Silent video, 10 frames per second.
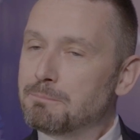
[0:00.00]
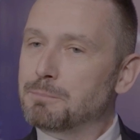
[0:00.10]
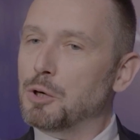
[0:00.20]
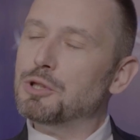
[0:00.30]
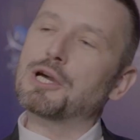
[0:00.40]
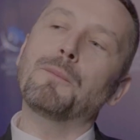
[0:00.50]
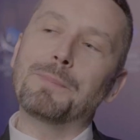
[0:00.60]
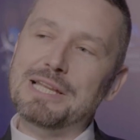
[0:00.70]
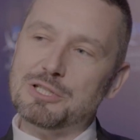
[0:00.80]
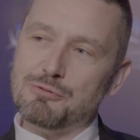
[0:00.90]
but who are the
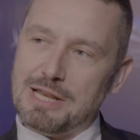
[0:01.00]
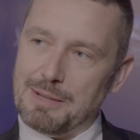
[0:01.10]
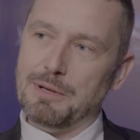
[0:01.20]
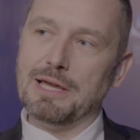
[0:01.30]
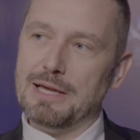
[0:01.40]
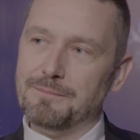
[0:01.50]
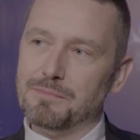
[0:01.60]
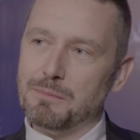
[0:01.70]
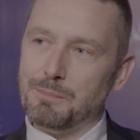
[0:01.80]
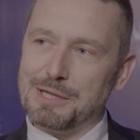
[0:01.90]
companies that are enabling it?
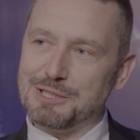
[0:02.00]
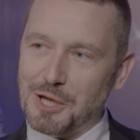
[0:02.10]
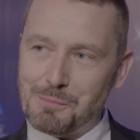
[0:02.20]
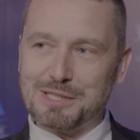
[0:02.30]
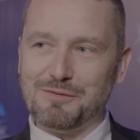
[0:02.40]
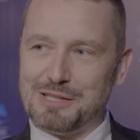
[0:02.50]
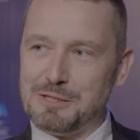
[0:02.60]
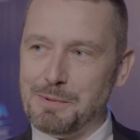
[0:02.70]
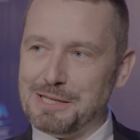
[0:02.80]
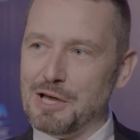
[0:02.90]
Because so much of this is
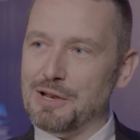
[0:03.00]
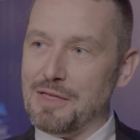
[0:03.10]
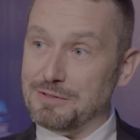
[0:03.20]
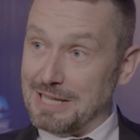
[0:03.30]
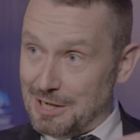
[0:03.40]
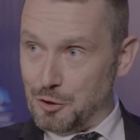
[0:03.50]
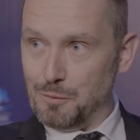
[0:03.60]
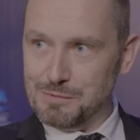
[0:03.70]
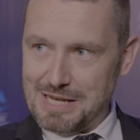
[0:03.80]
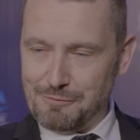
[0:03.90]
being done at the
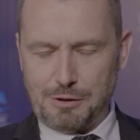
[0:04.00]
telecoms level.